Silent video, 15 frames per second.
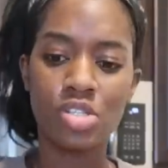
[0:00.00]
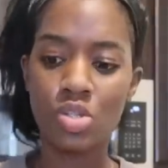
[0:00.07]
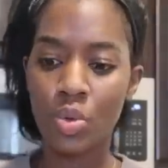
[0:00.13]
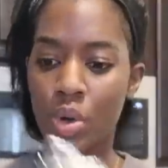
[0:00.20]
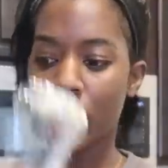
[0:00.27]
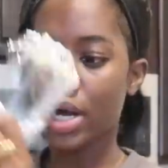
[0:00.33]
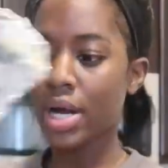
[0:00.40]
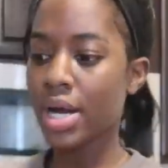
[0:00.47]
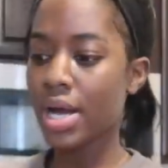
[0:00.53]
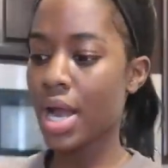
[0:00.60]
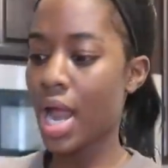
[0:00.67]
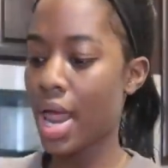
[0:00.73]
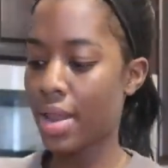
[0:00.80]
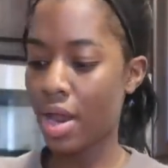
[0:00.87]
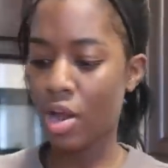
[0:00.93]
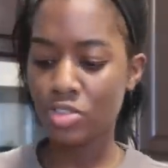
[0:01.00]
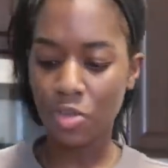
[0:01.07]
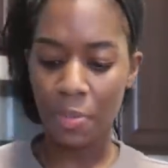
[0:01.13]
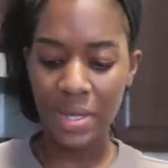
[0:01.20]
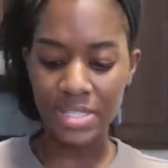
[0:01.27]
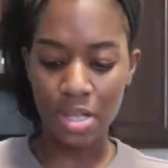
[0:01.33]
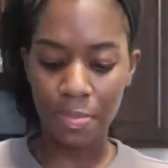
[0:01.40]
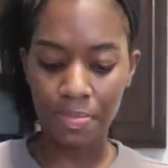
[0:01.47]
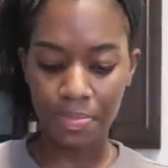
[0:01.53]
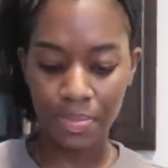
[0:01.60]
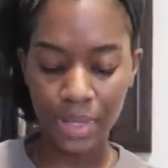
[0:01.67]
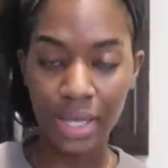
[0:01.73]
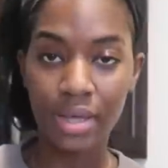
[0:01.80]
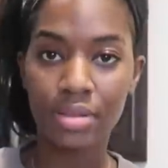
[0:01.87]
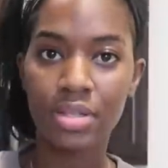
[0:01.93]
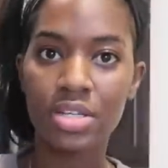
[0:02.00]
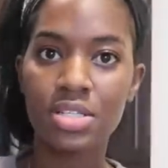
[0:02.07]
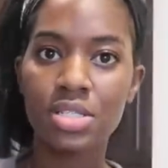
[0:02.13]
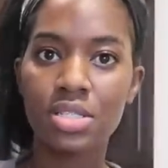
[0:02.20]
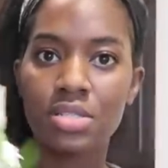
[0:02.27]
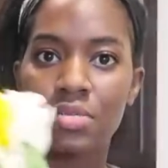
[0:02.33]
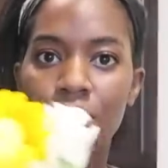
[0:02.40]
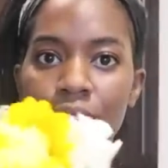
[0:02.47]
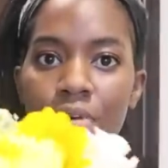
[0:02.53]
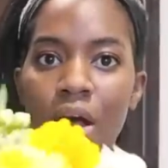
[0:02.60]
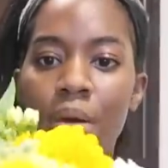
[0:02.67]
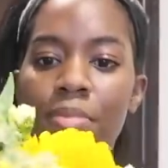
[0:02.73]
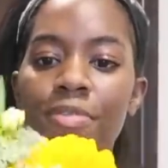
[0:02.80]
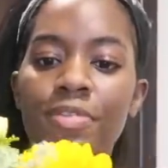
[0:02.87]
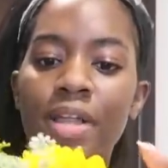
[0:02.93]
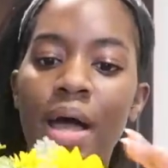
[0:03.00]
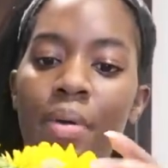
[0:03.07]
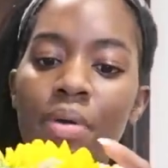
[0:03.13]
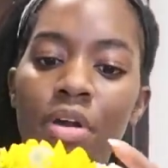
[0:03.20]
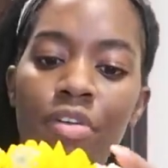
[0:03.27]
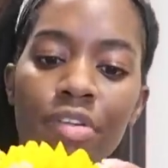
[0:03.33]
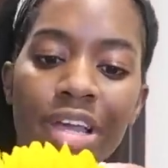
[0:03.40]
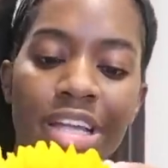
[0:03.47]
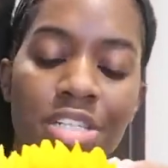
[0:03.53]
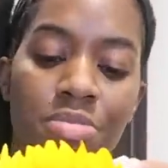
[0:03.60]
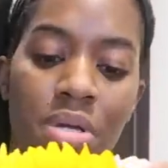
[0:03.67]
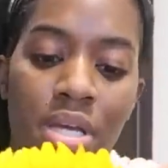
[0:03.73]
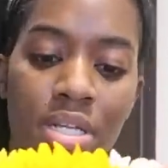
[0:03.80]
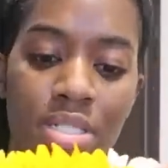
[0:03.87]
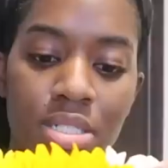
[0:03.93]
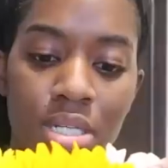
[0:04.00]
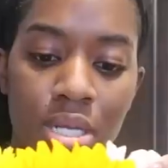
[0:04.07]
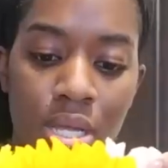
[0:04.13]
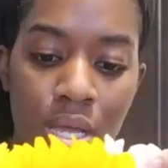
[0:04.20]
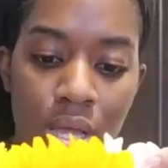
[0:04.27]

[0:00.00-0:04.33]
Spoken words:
store and I also picked up like this flower arrangement.